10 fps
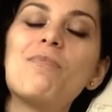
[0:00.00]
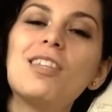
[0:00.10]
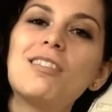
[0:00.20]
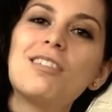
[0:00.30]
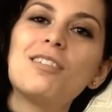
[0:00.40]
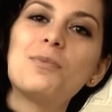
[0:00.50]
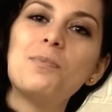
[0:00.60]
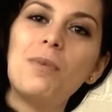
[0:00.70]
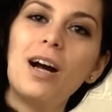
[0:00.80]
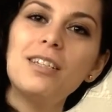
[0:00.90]
this is
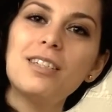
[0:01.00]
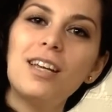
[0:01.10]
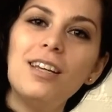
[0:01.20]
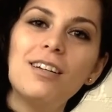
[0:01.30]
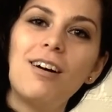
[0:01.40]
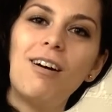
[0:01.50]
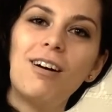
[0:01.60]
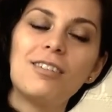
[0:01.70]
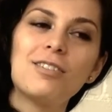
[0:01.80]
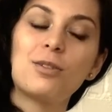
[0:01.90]
my take
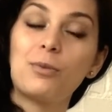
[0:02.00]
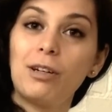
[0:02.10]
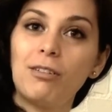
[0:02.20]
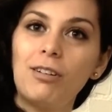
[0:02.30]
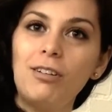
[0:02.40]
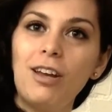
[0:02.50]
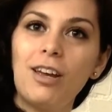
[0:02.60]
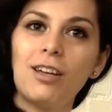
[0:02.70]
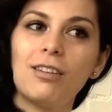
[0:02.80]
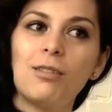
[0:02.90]
on surrender
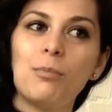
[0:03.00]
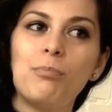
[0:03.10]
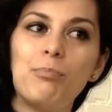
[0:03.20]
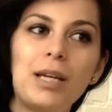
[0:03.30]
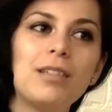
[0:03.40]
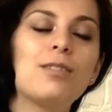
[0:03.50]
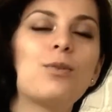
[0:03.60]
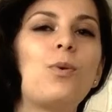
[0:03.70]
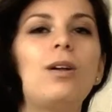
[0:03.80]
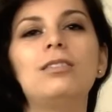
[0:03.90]
and the
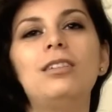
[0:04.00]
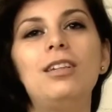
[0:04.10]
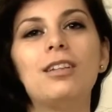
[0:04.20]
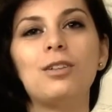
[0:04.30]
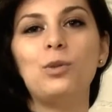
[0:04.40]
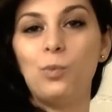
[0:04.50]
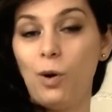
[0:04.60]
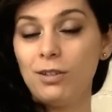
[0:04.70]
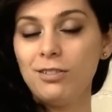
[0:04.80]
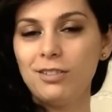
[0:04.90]
best quality that you
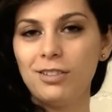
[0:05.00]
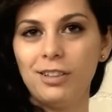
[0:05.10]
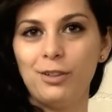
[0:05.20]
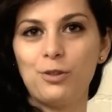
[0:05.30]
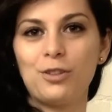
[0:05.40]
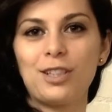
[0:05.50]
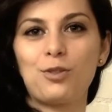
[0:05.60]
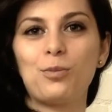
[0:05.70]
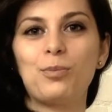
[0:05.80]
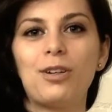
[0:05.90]
want in your
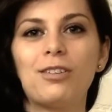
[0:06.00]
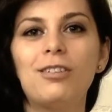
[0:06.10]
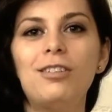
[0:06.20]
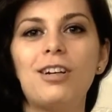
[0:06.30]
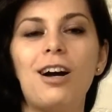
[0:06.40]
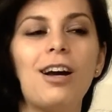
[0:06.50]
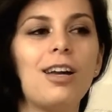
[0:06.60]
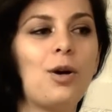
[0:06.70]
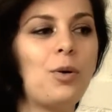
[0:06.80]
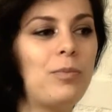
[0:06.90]
sexual partner.
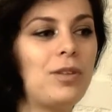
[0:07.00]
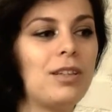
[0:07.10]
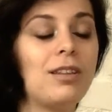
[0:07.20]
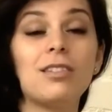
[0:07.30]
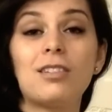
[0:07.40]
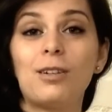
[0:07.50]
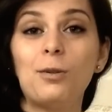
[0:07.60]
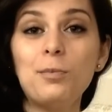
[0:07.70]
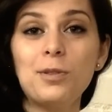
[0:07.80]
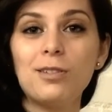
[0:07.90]
I hope that this
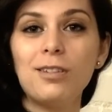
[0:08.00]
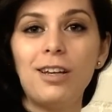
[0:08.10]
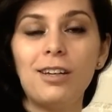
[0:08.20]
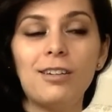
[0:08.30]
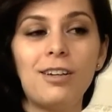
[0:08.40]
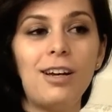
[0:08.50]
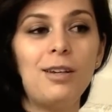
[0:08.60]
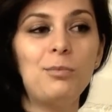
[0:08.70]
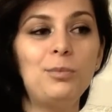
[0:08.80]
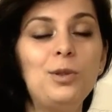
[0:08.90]
helps, and
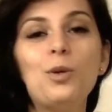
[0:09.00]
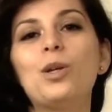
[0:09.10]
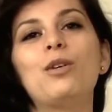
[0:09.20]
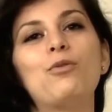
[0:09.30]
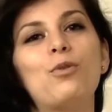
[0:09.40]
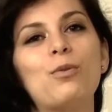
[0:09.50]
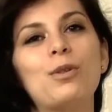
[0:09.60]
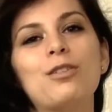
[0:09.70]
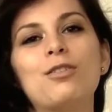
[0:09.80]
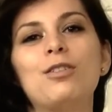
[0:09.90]
I'm looking
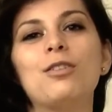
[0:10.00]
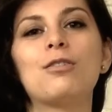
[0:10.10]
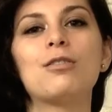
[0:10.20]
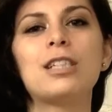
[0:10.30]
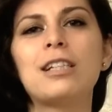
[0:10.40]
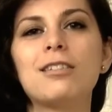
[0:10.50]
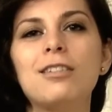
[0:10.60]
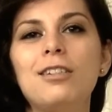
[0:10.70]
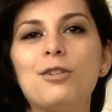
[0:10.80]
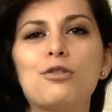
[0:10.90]
forward to your
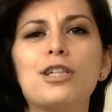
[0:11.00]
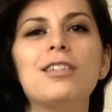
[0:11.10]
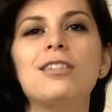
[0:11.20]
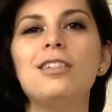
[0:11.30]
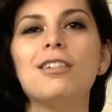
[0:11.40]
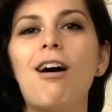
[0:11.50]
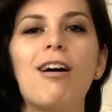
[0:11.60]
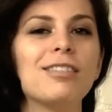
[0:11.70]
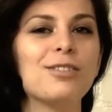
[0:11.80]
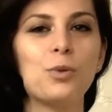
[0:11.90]
sexy, crazy,
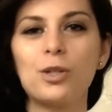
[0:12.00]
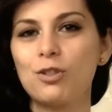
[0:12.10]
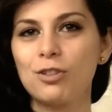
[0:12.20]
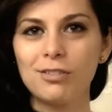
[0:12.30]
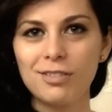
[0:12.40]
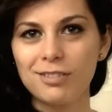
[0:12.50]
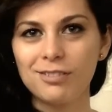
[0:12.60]
hot questions.